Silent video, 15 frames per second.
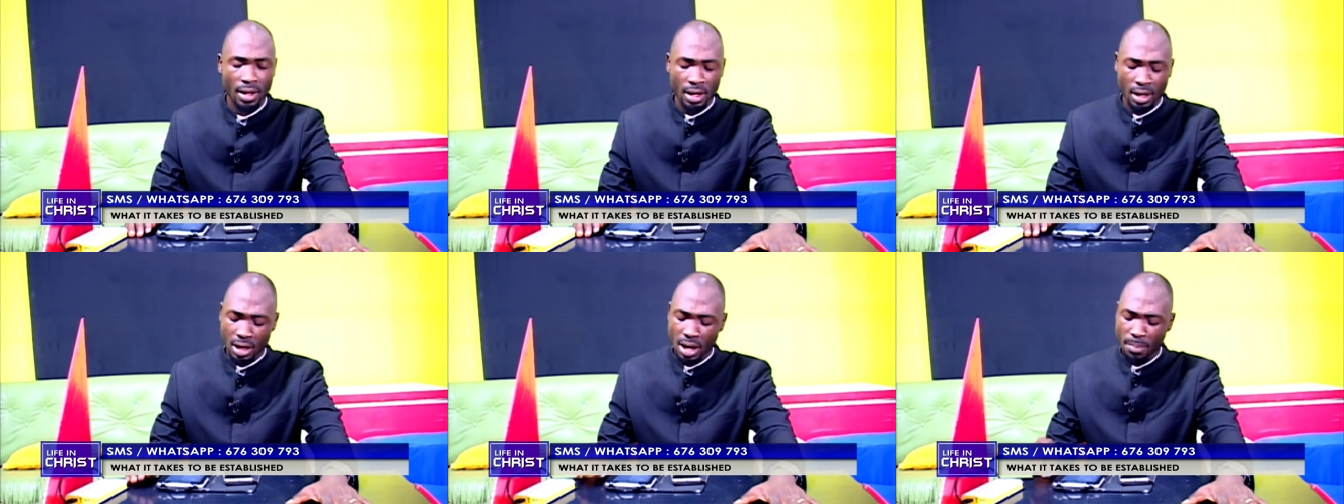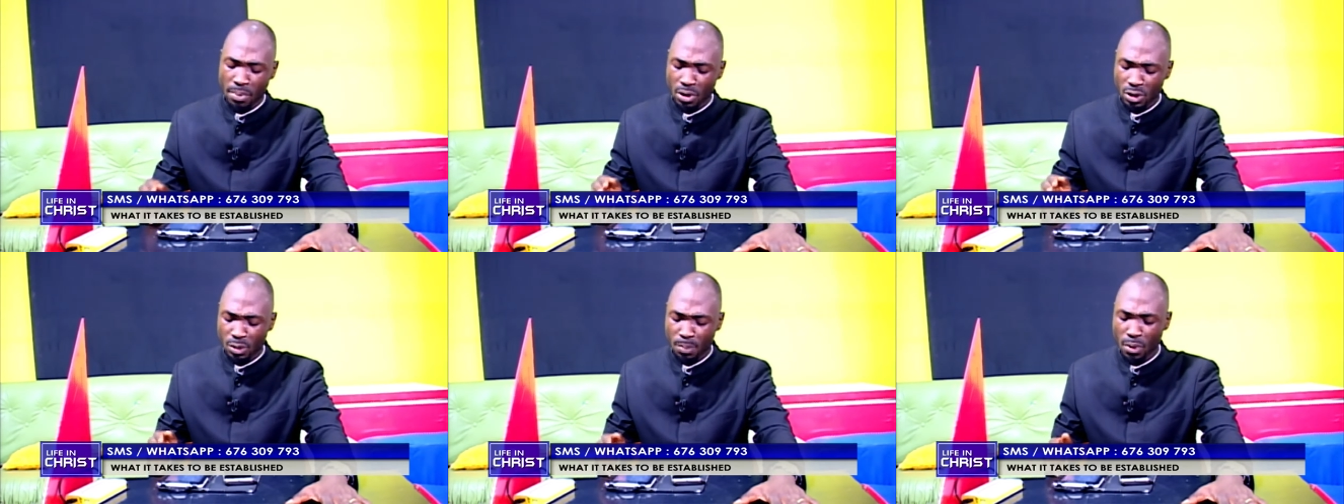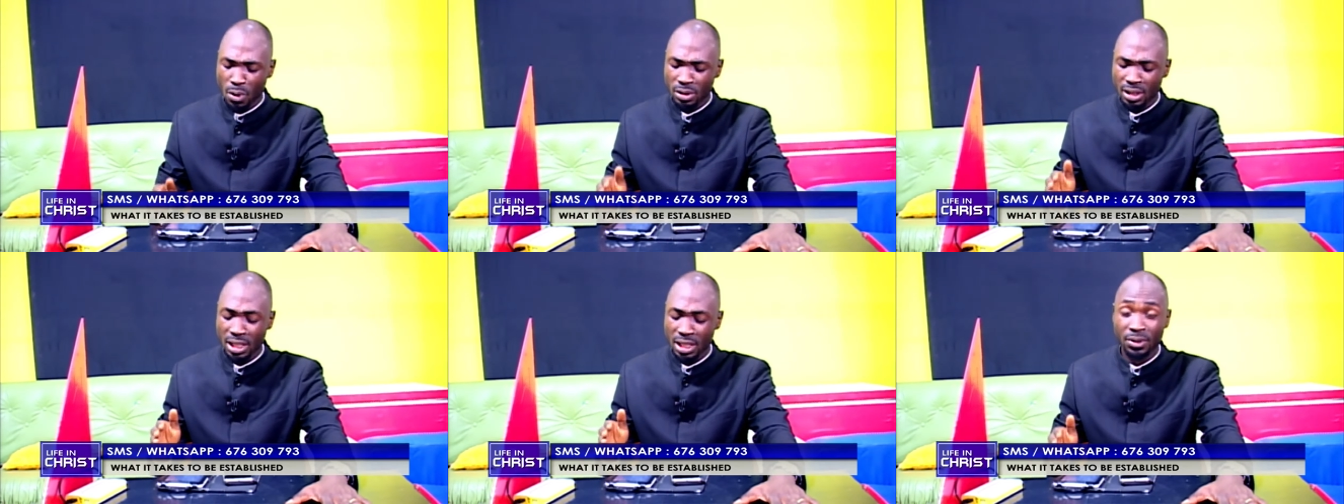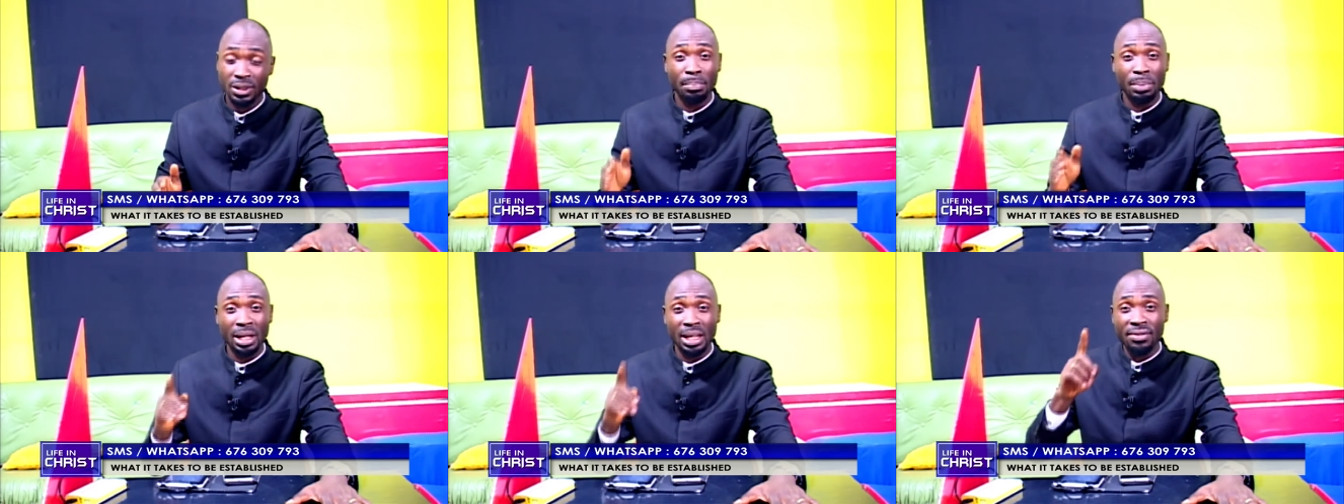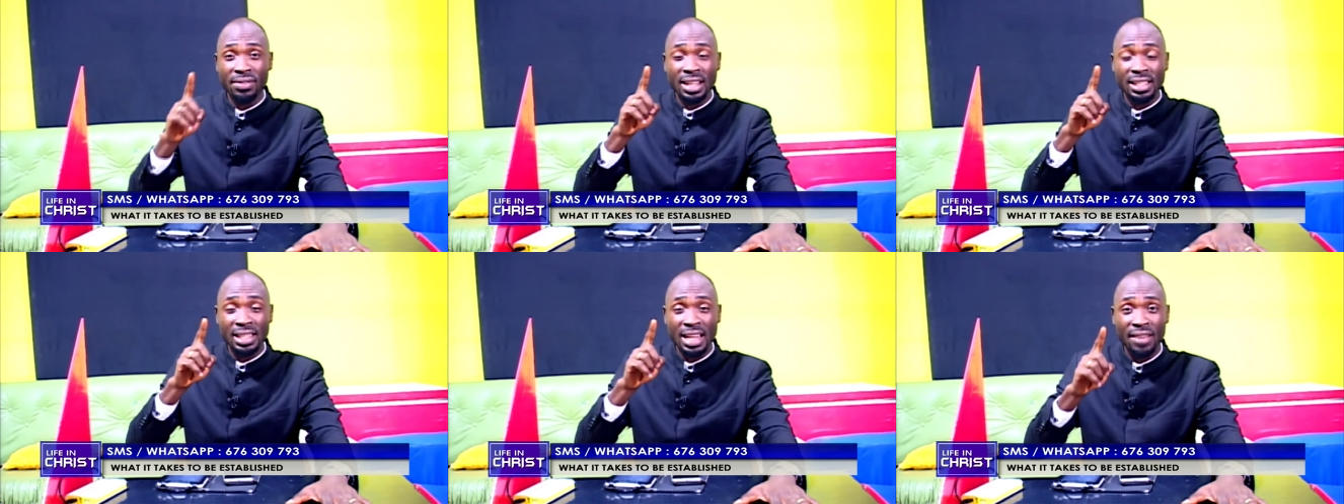And Apostle Paul says, for the
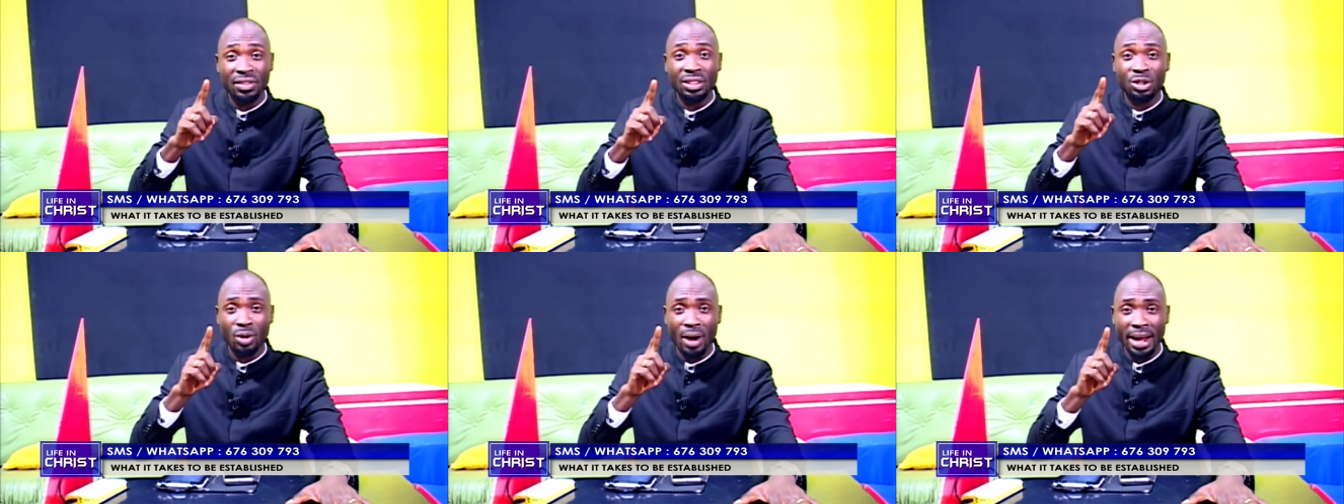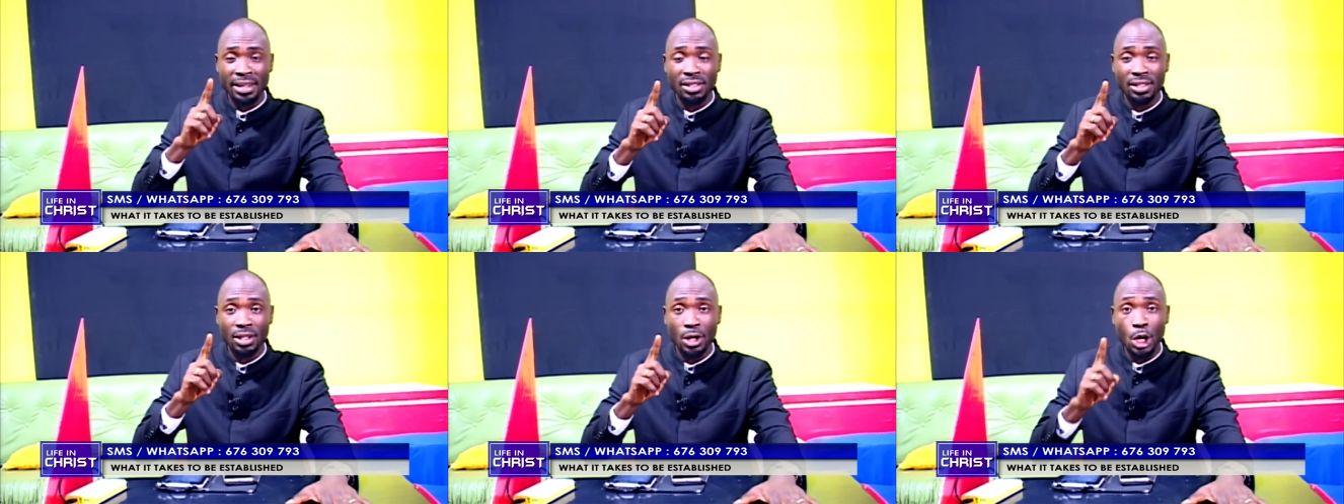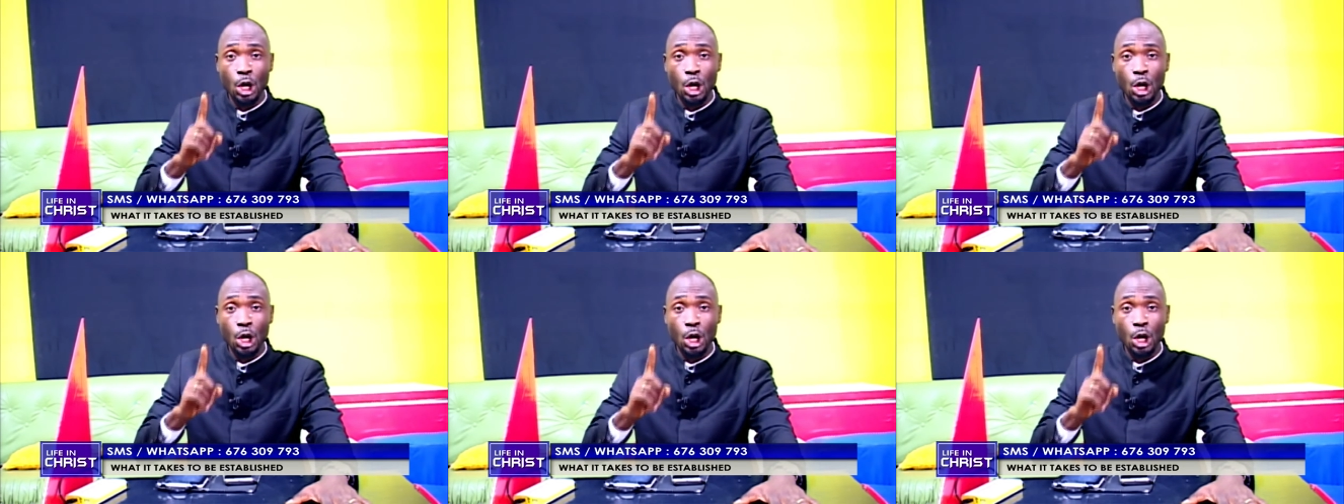believer's life in Christ,